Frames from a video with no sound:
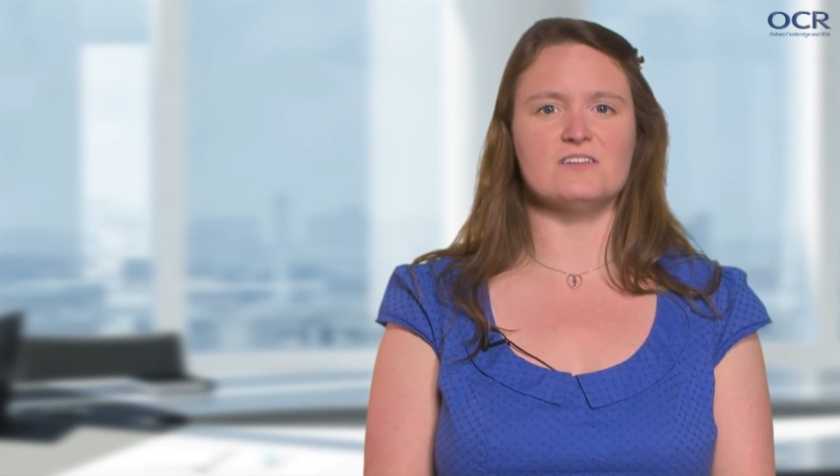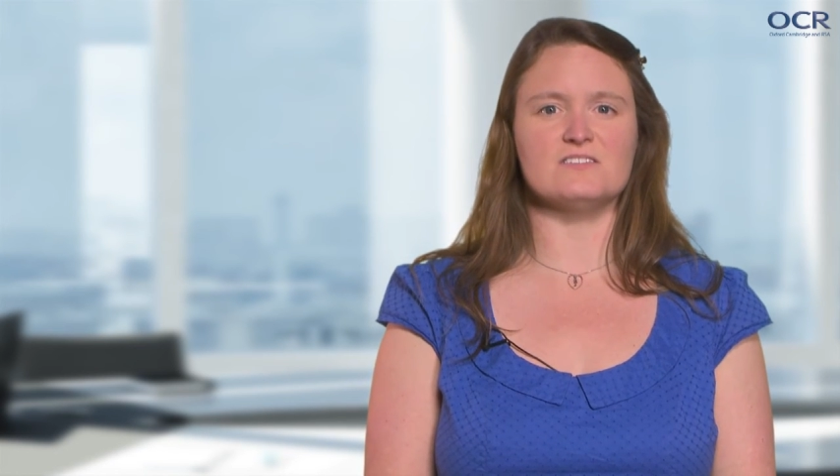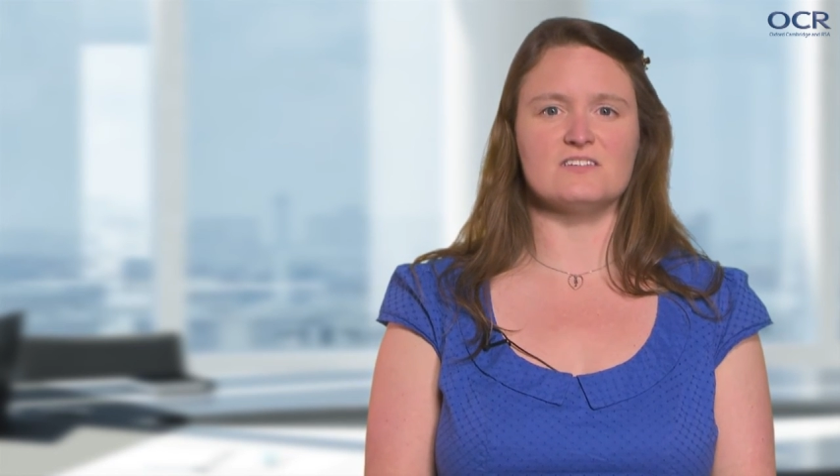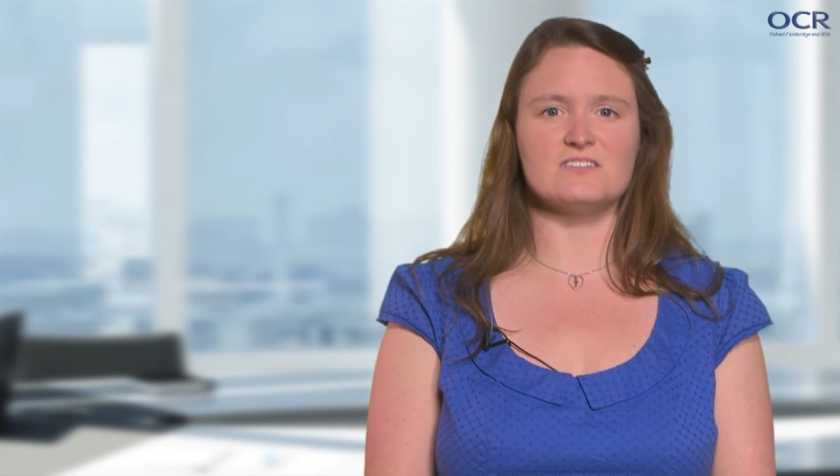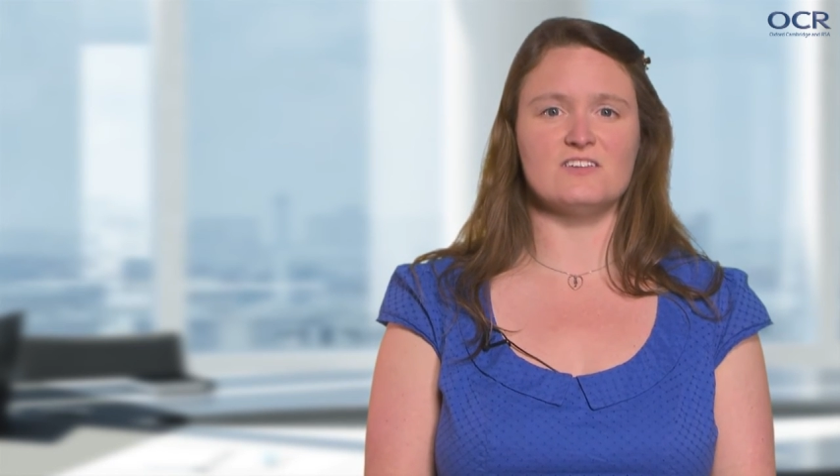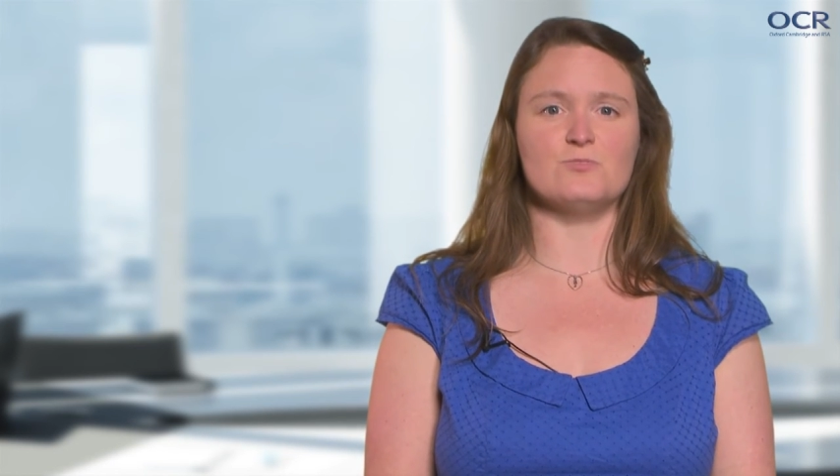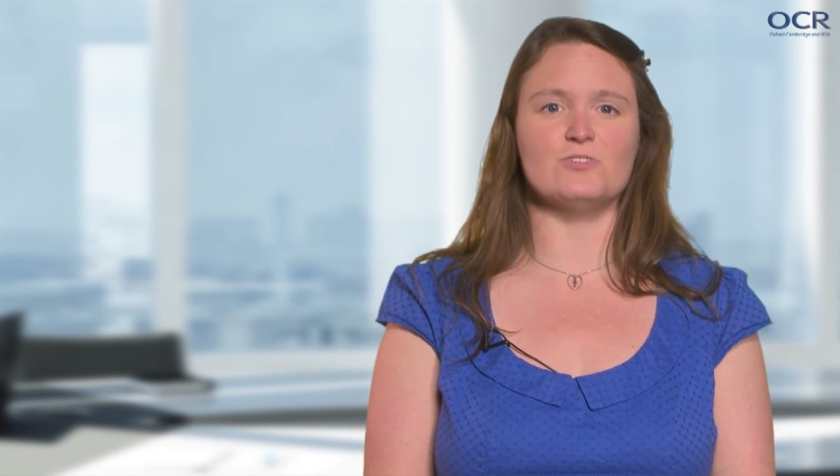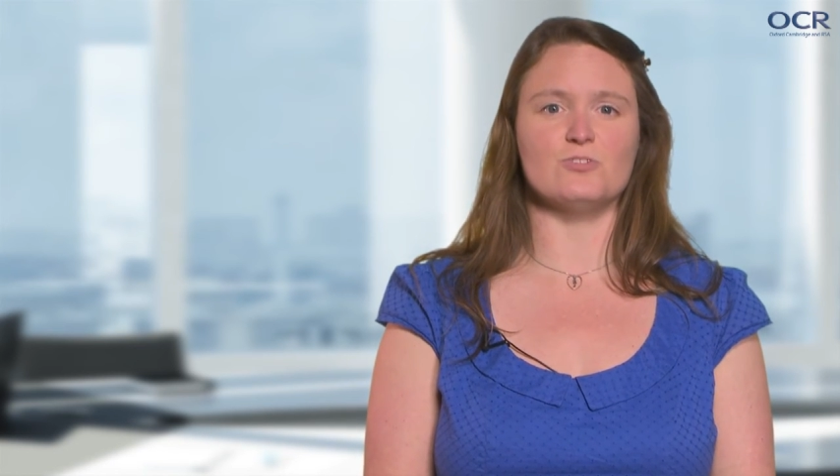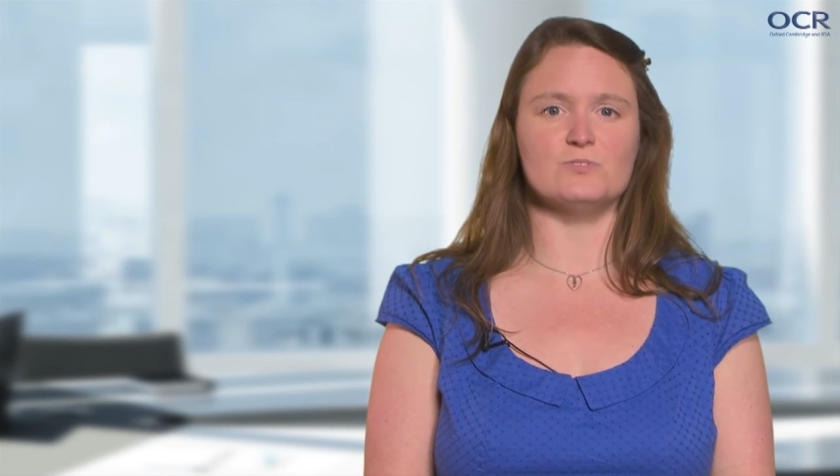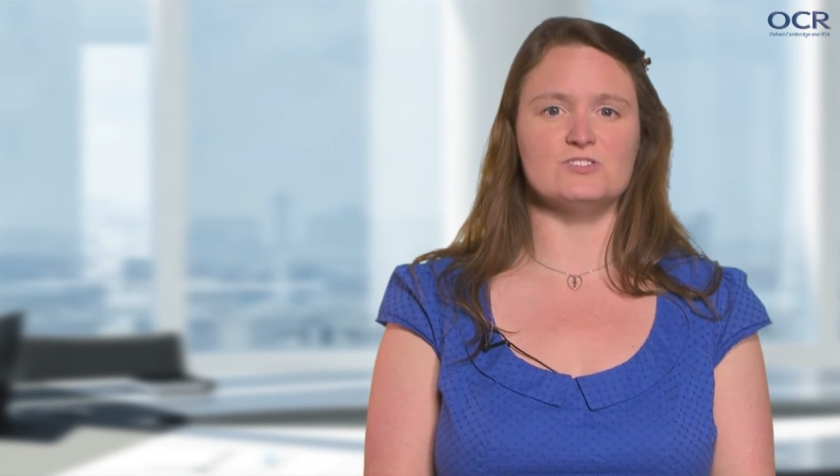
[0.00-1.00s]
as assessment
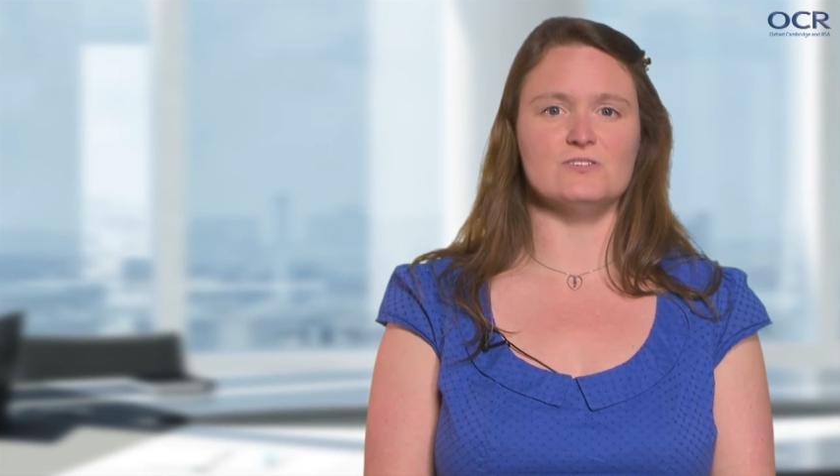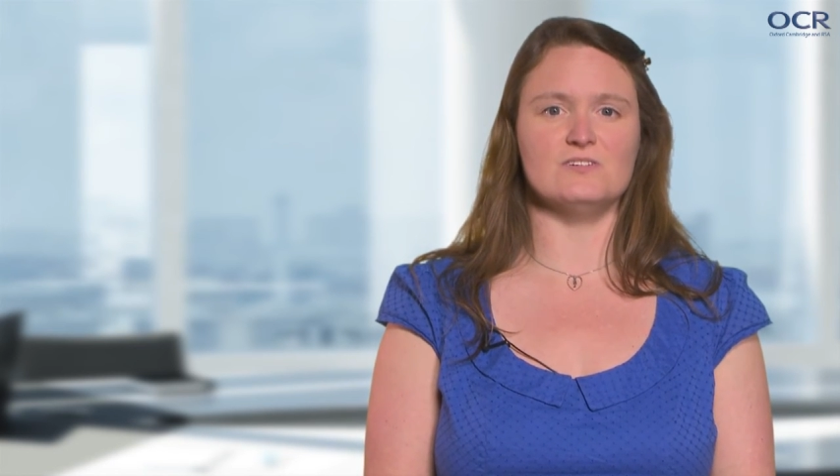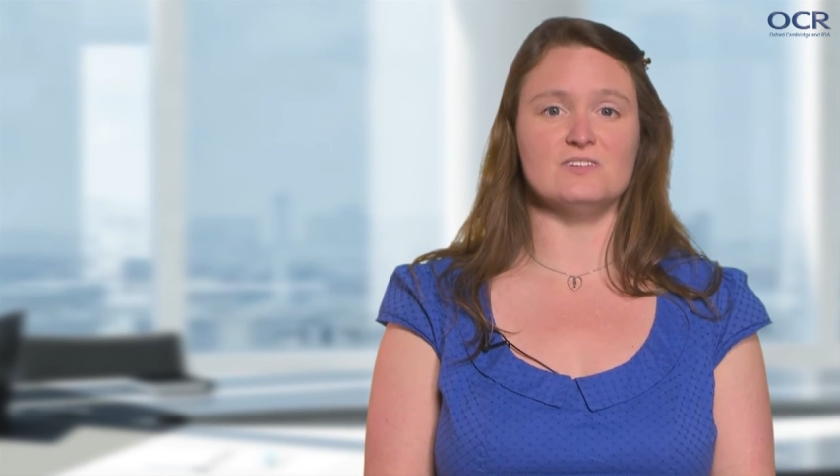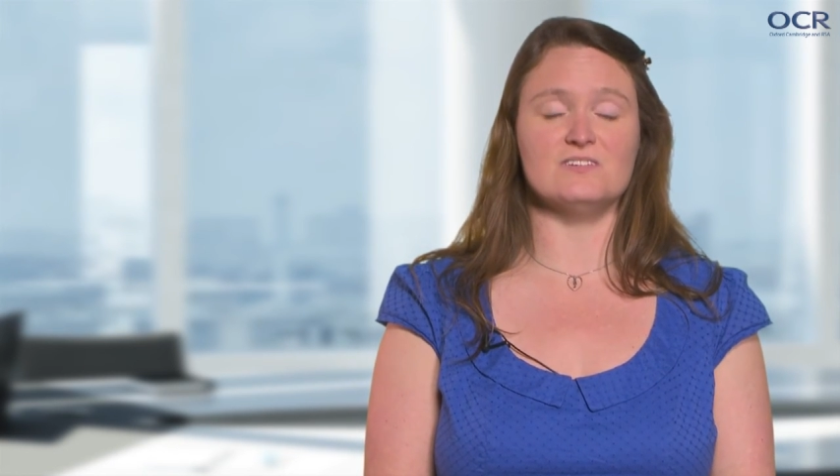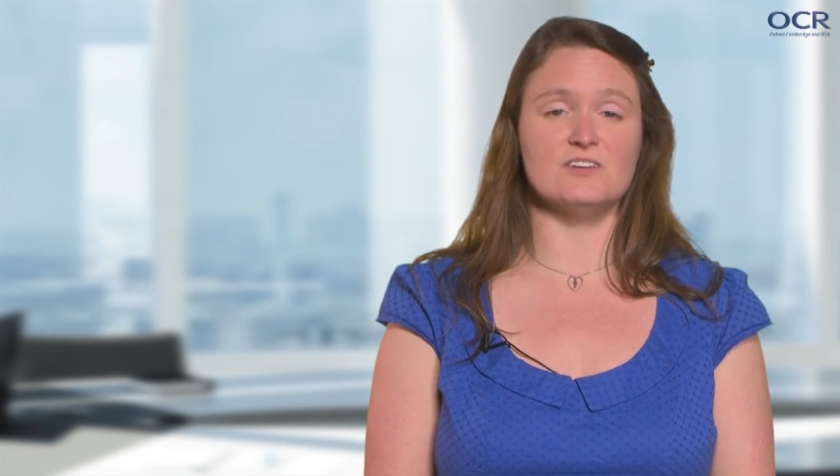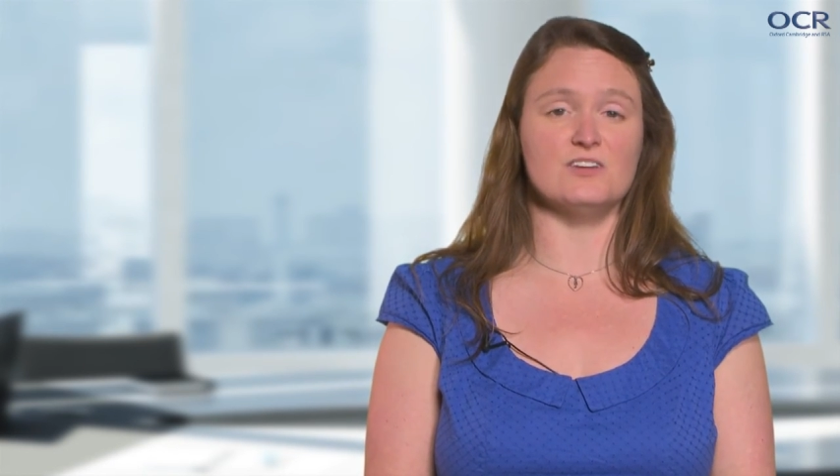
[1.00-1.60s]
opportunities in